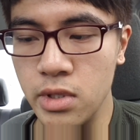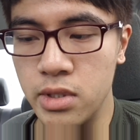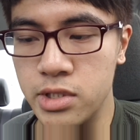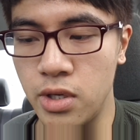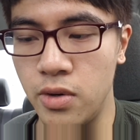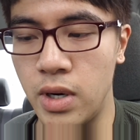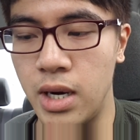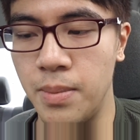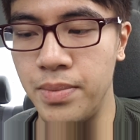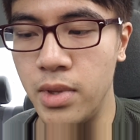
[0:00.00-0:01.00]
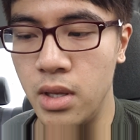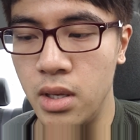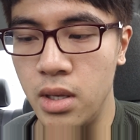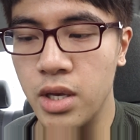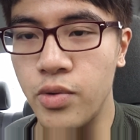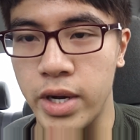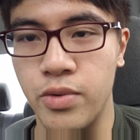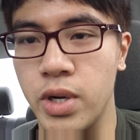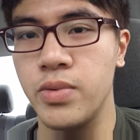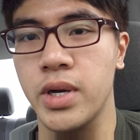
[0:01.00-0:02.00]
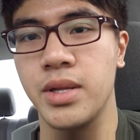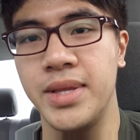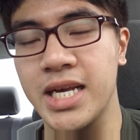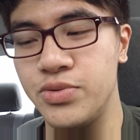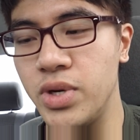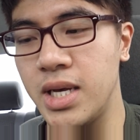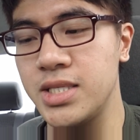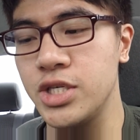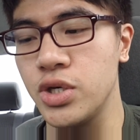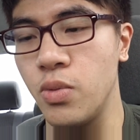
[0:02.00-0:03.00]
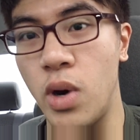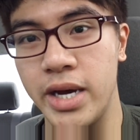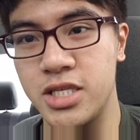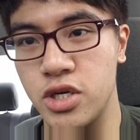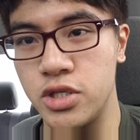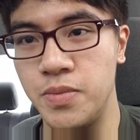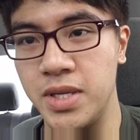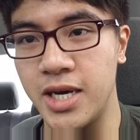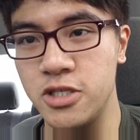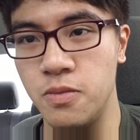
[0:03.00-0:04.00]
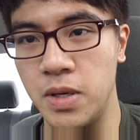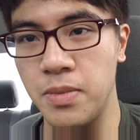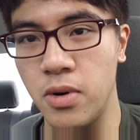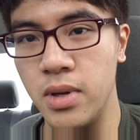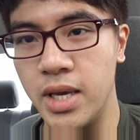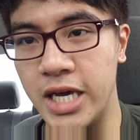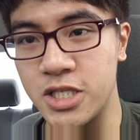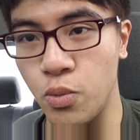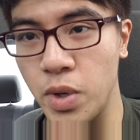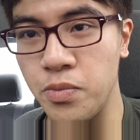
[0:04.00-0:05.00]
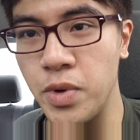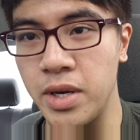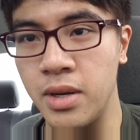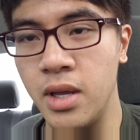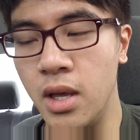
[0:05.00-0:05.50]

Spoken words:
So, quick. Next realization. Why it's good to be nice to people. It's win-win.